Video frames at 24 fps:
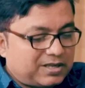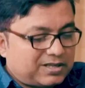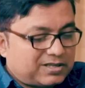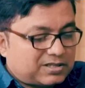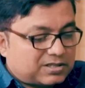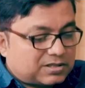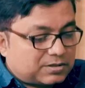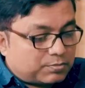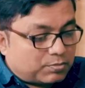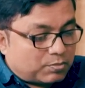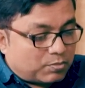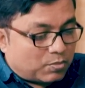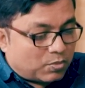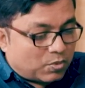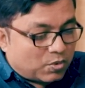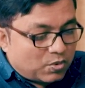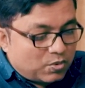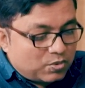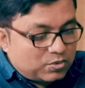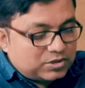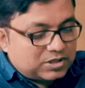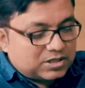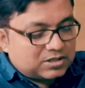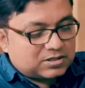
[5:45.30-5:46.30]
it's
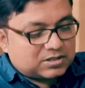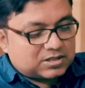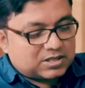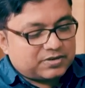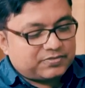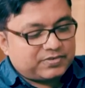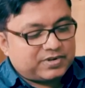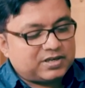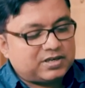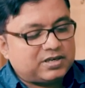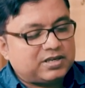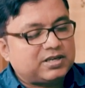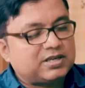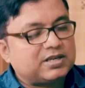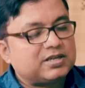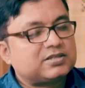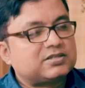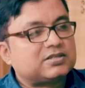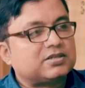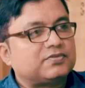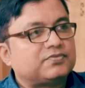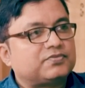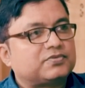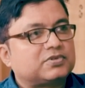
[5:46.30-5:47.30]
more than 7
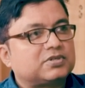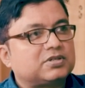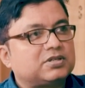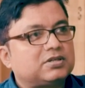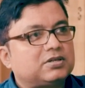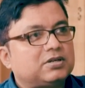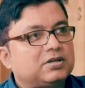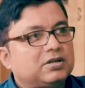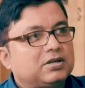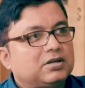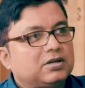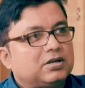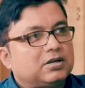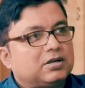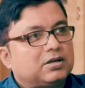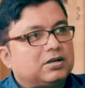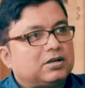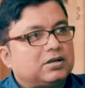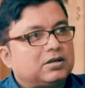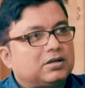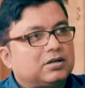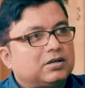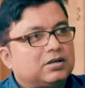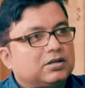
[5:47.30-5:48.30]
decades after
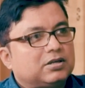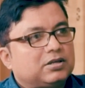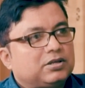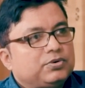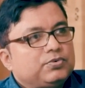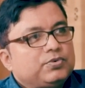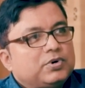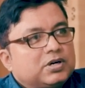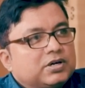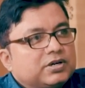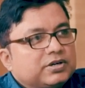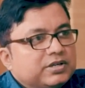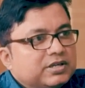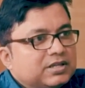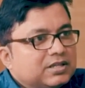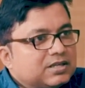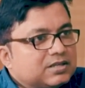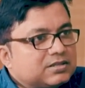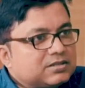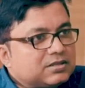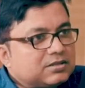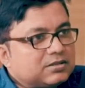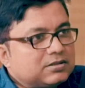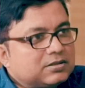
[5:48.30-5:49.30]
you are
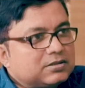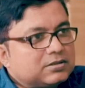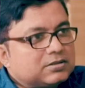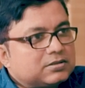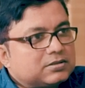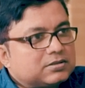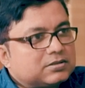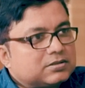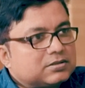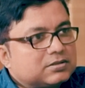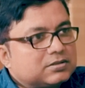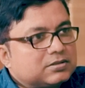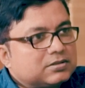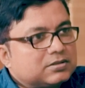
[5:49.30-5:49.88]
realizing this.